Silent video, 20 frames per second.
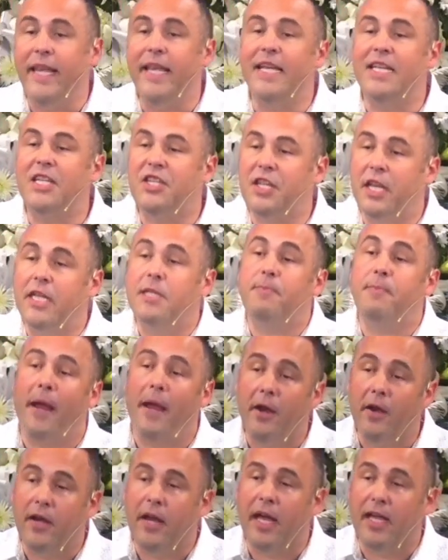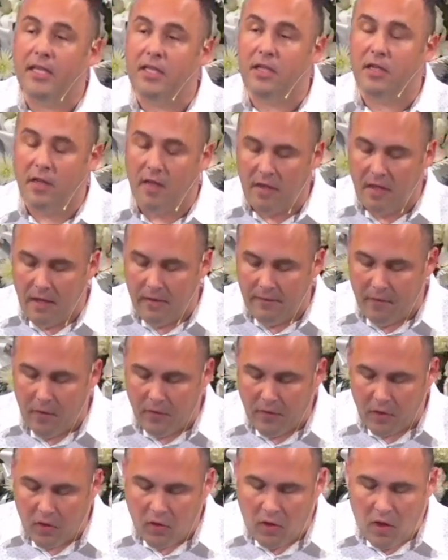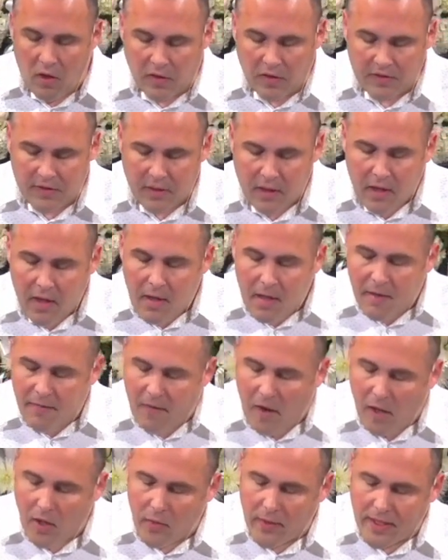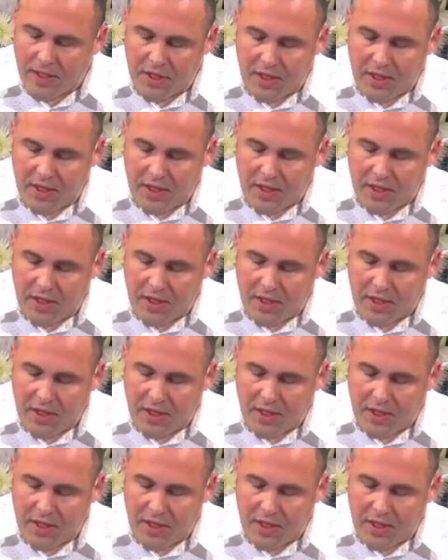He extends paradise to the thief on the cross. Following